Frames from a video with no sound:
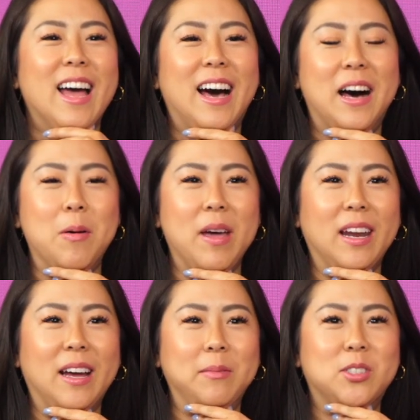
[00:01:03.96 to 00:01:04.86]

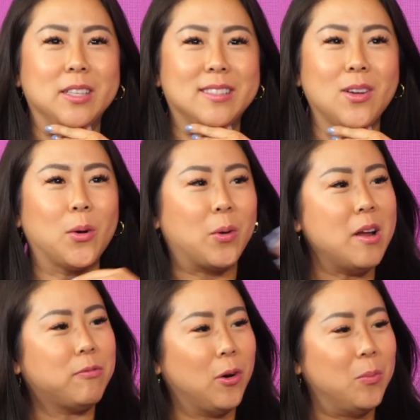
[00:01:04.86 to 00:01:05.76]
And I'm just so
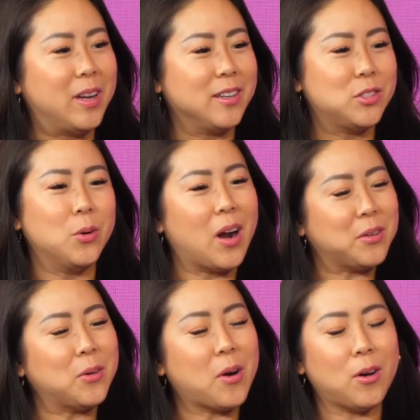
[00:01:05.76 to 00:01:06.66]
grateful because you're
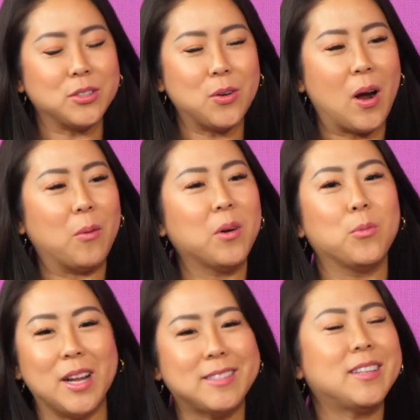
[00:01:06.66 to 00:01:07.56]
also our
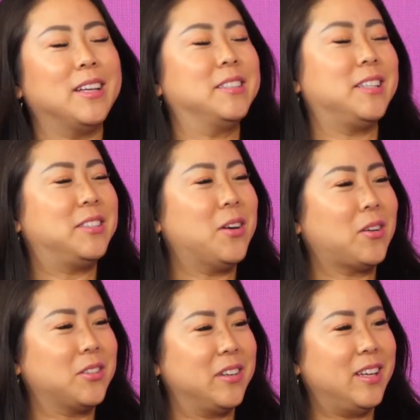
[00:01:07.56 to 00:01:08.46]
resident dick
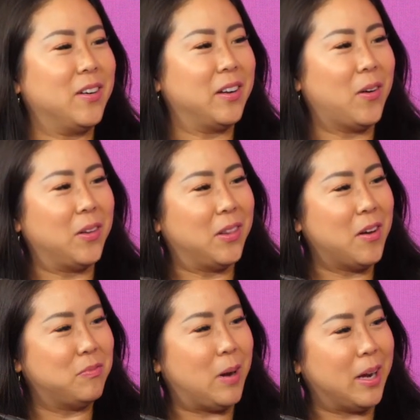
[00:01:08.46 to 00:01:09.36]
doctor here on
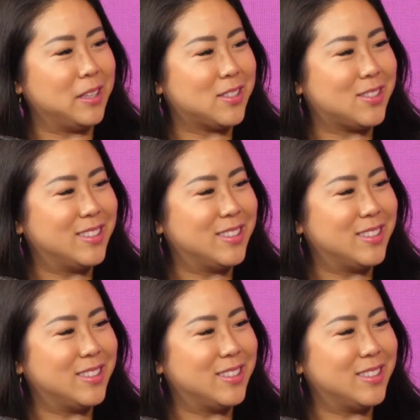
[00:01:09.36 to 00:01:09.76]
Luvbites.